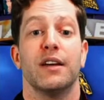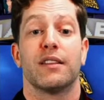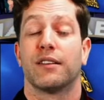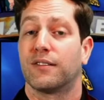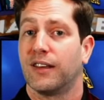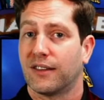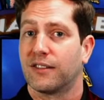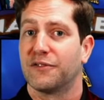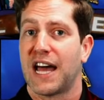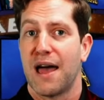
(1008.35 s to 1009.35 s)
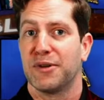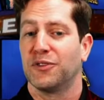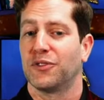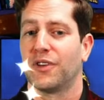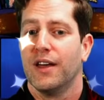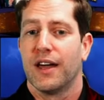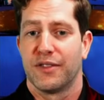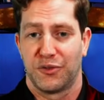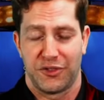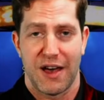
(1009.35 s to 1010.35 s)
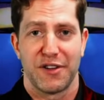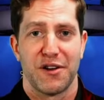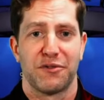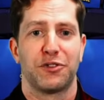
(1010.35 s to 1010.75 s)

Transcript: the six of diamonds, and the seven of